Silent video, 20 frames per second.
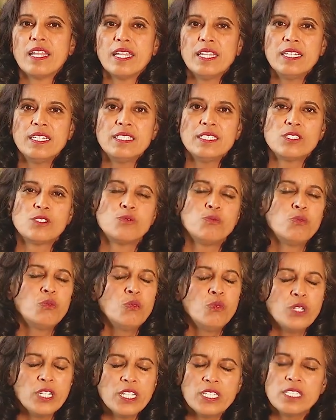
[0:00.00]
It is
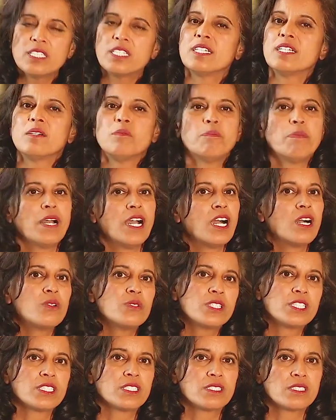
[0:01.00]
really
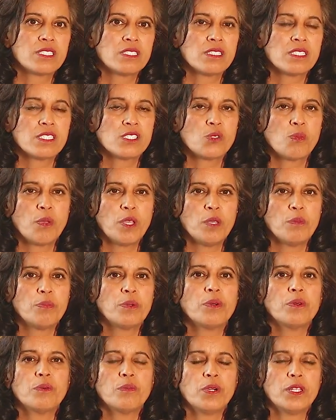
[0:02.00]
empowering to these
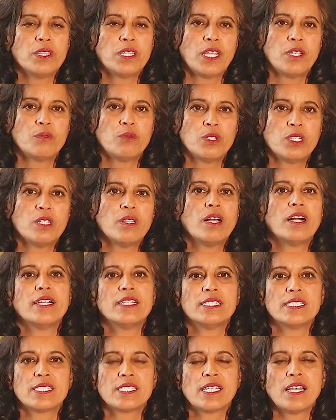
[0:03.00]
people when they
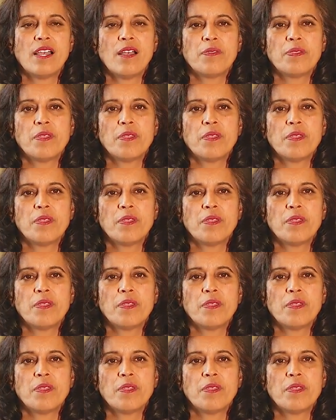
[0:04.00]
realize